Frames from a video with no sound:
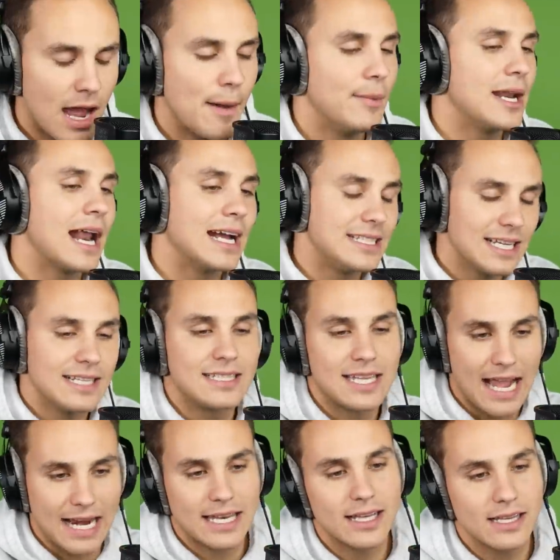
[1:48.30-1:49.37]
I mean, I did
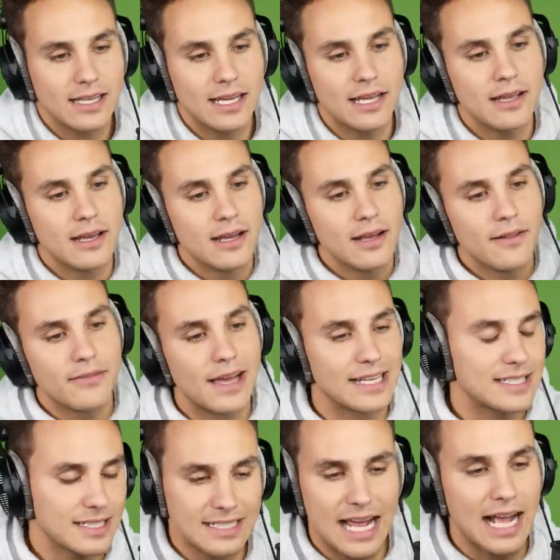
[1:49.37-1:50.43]
technically,
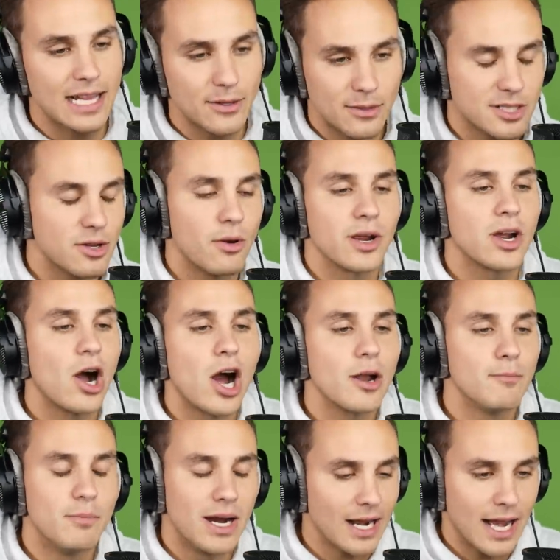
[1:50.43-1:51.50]
that's exactly what's going
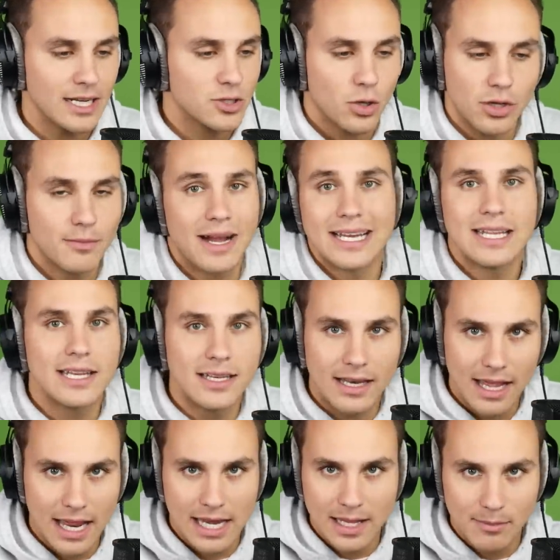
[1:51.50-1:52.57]
on, but I told him I didn't
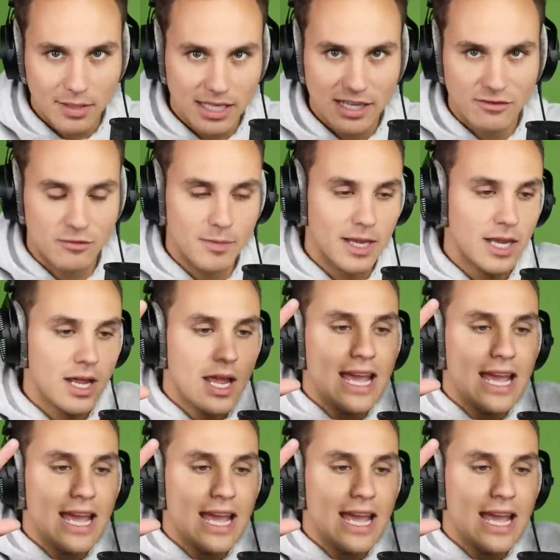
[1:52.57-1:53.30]
and he believed me.